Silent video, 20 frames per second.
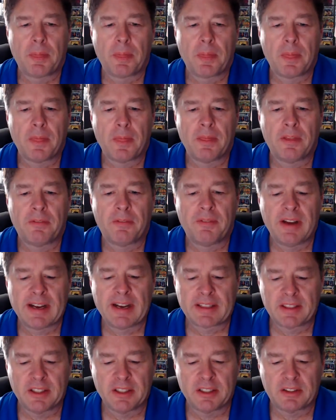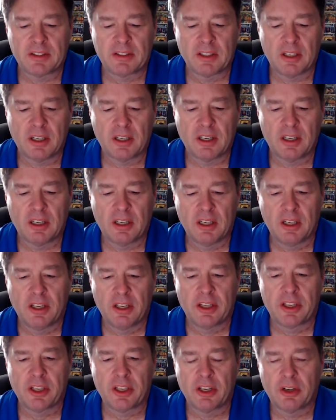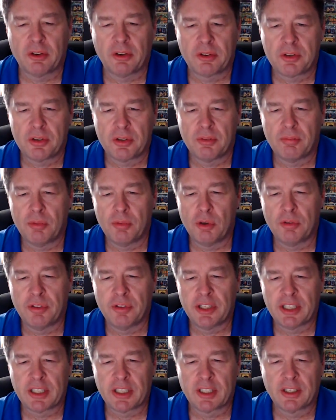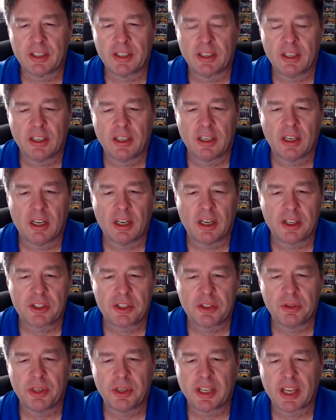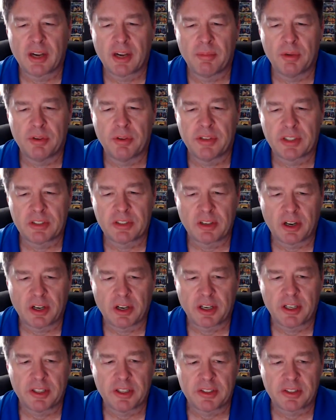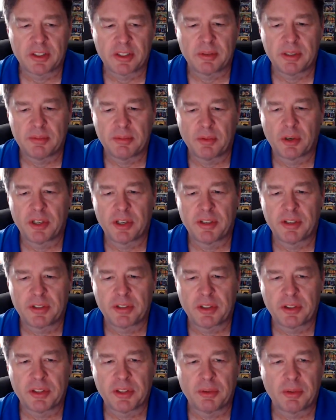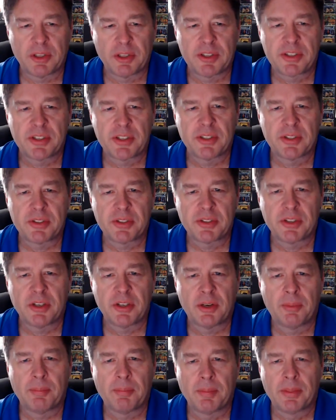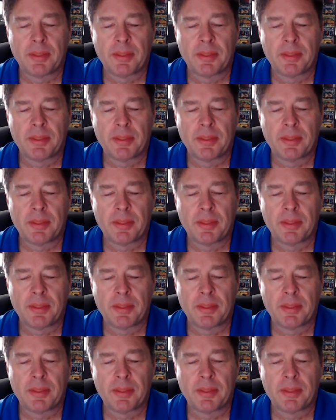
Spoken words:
the fact that moving, shooting at a moving target is going to be more difficult than one sitting still.